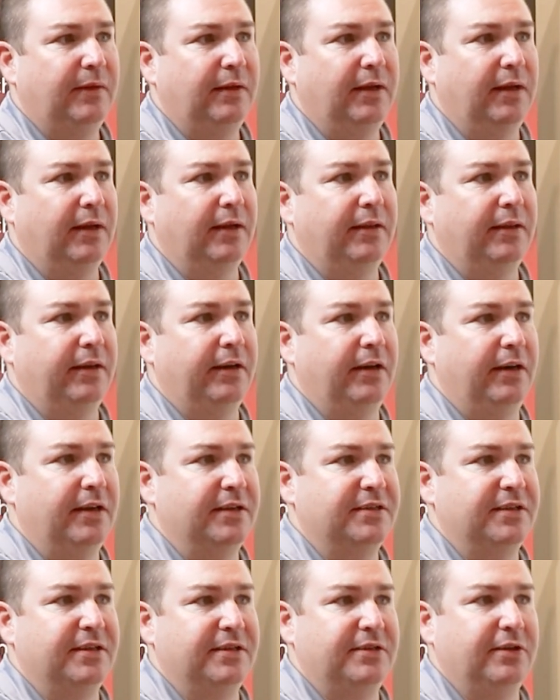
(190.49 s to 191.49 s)
than it
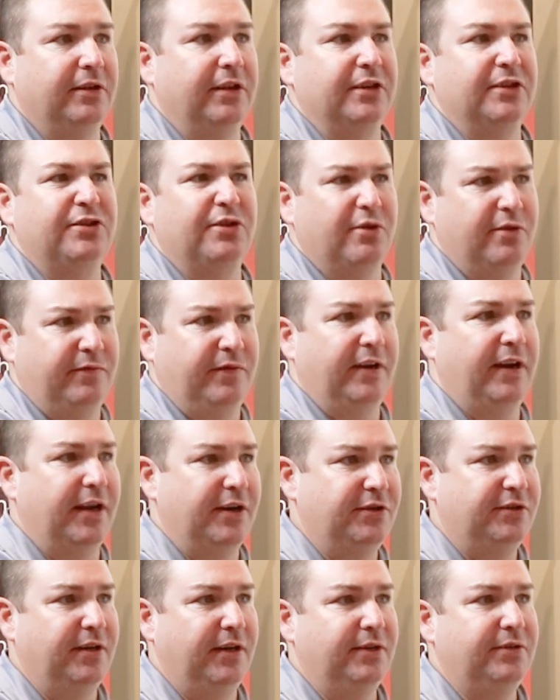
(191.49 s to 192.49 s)
is necessarily a
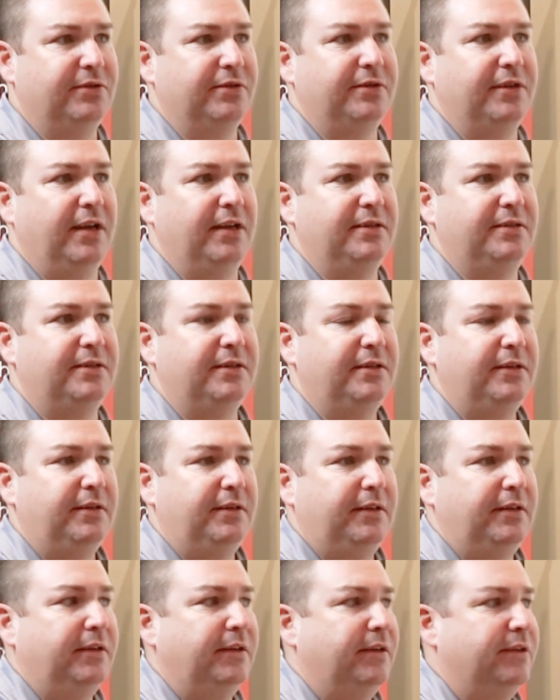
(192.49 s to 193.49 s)
certification exercise.
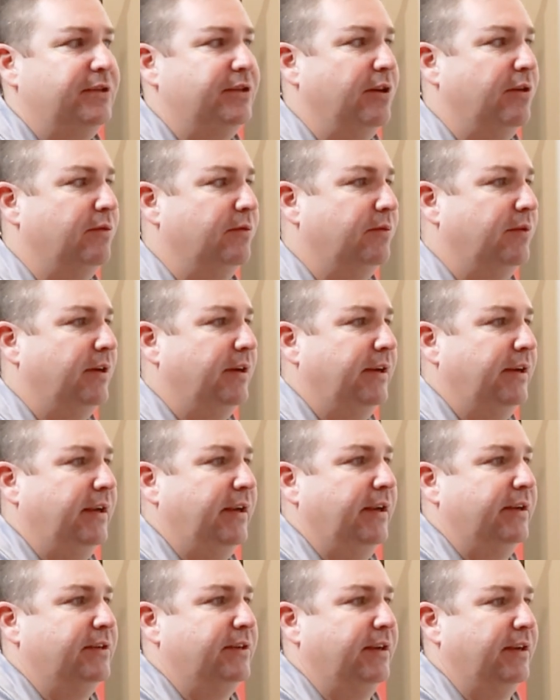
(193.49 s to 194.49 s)
So
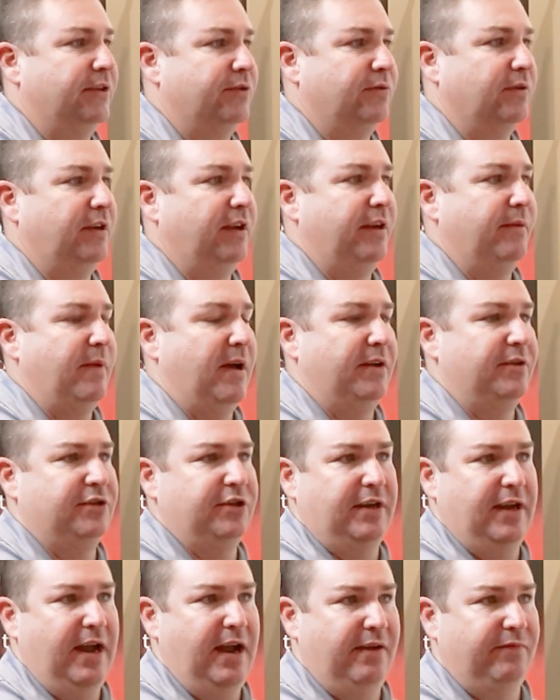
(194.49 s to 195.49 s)
it's really about,
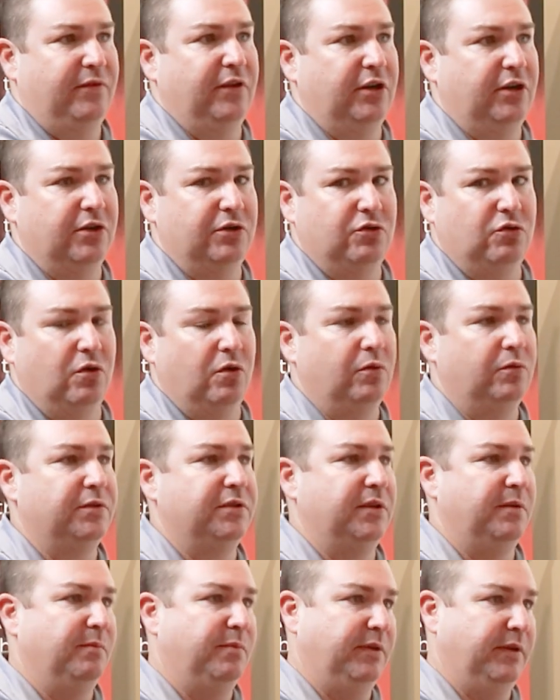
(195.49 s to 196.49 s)
do you have the
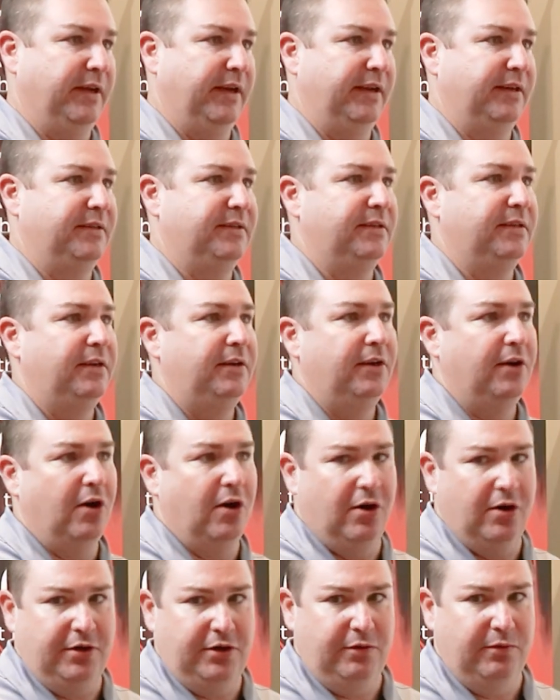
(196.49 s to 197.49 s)
controls in place?
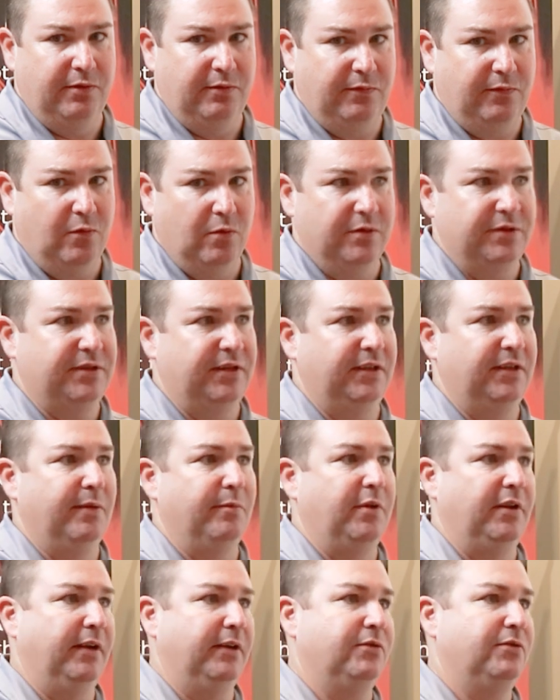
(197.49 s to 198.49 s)
Are you enforcing
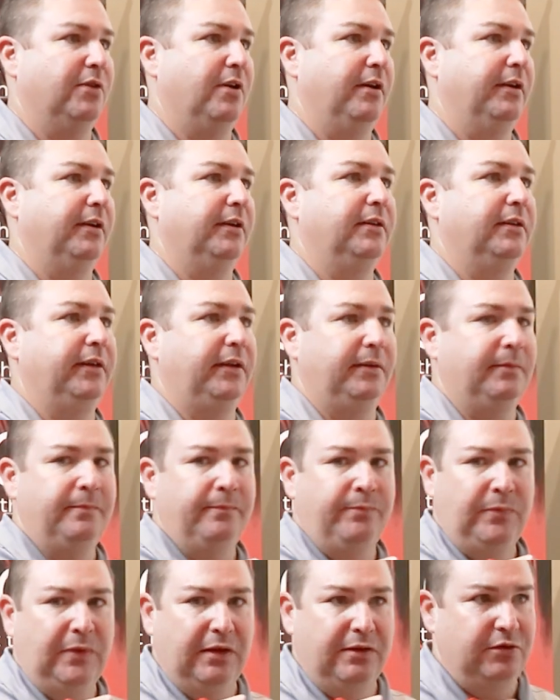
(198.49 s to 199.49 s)
them electronically?
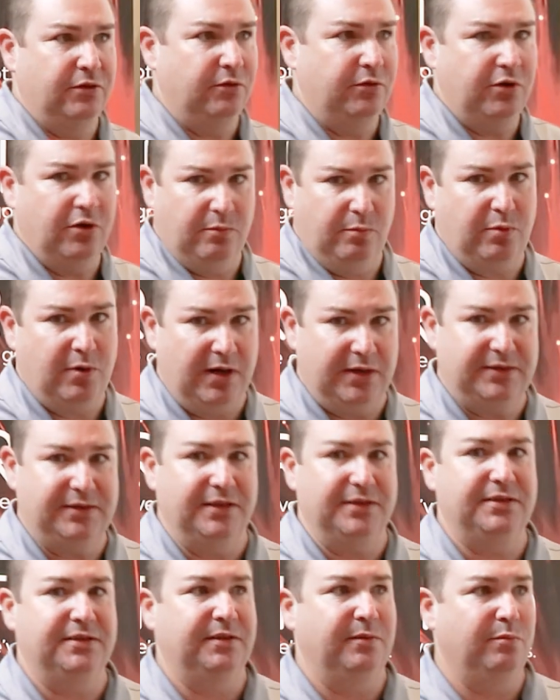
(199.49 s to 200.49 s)
Do your
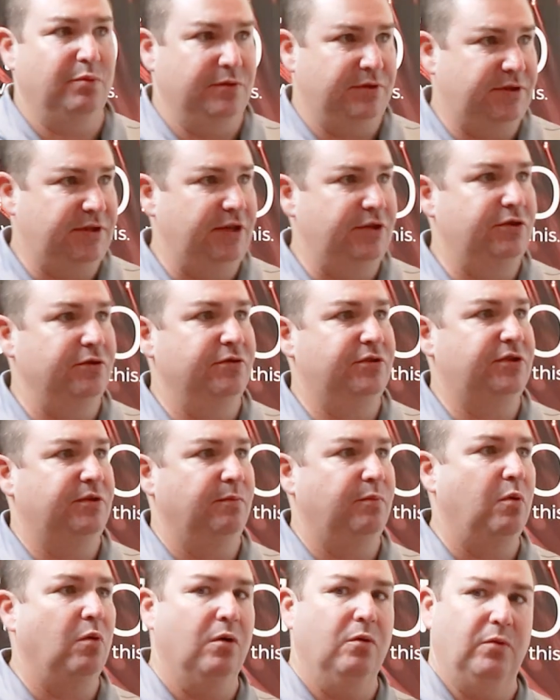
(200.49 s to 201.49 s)
processes and procedures
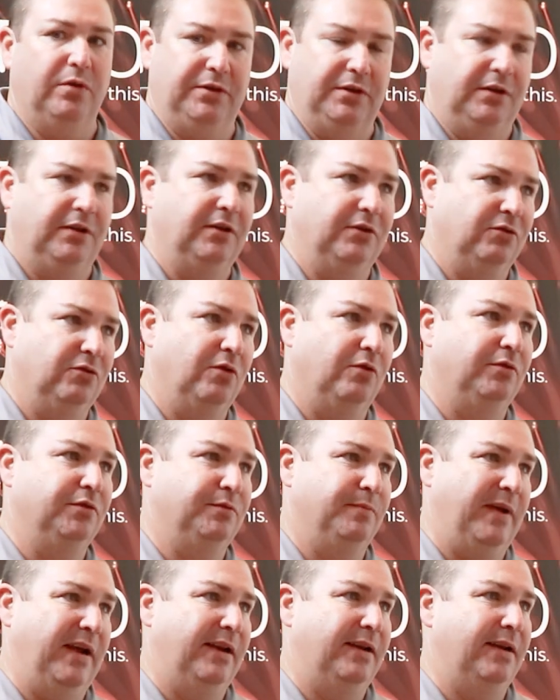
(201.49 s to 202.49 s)
support what the
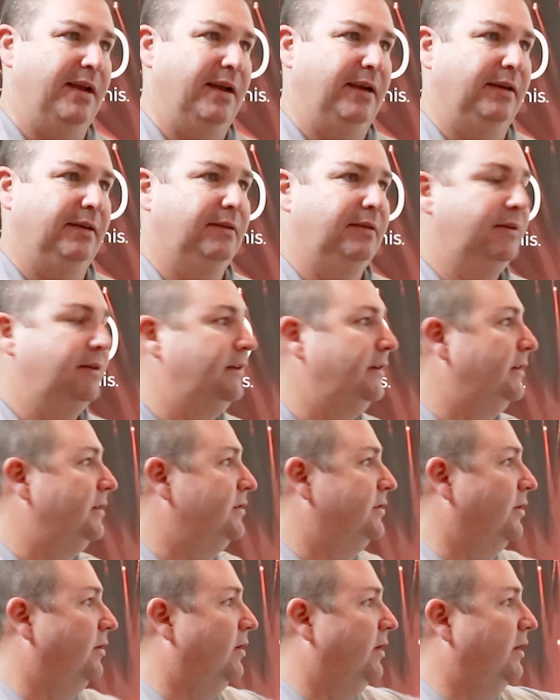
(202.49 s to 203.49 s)
controls mandate?
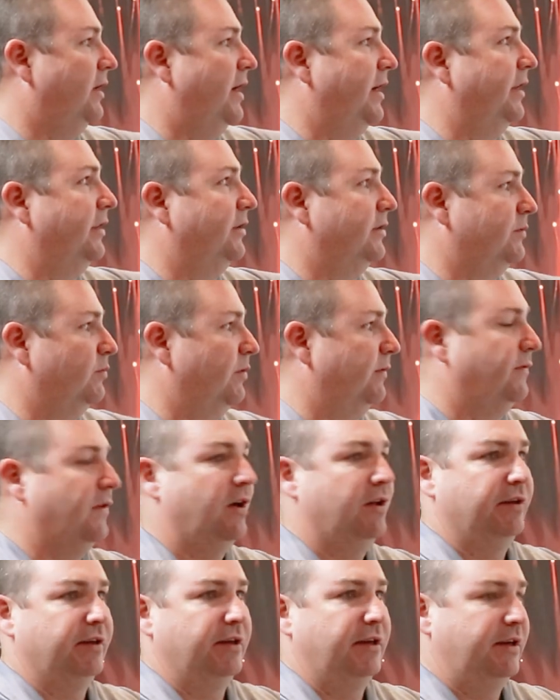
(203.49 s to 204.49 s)
So a lot of those would
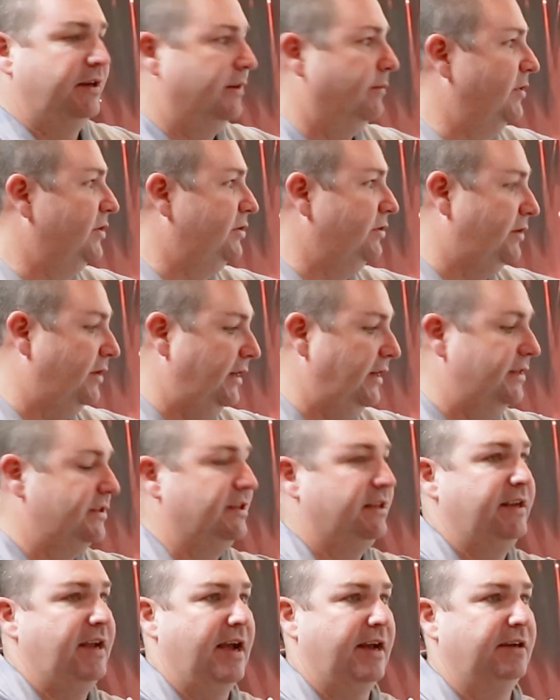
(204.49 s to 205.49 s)
fall into here, but you could
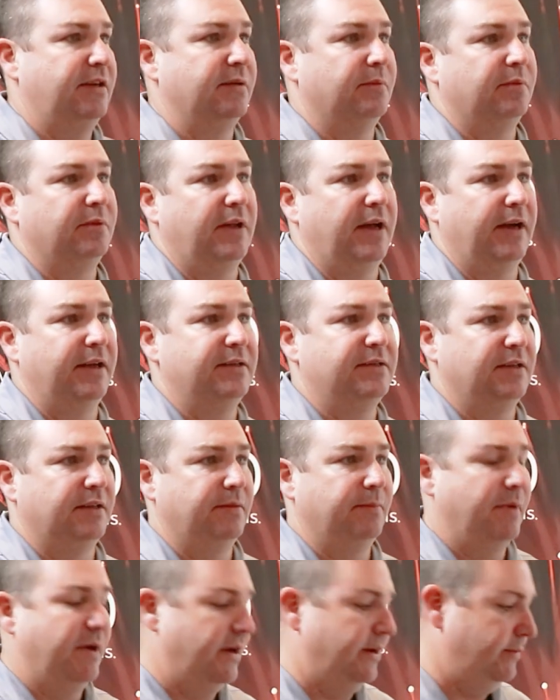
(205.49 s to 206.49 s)
easily add compliance at
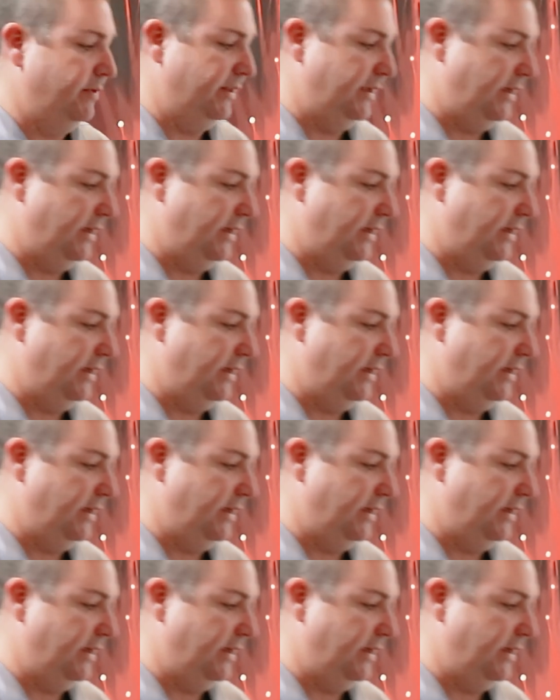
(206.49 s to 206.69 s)
the bottom of